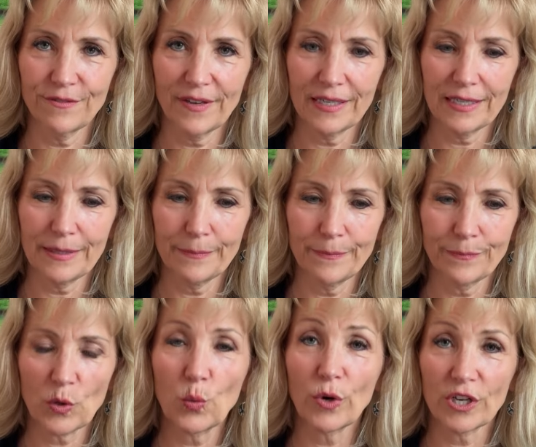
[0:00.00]
um,
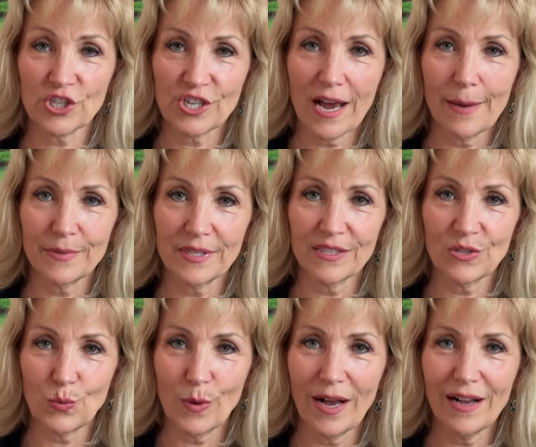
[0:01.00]
workshops as
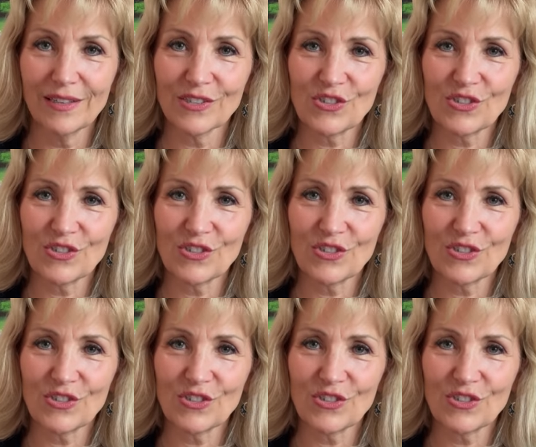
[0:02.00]
well.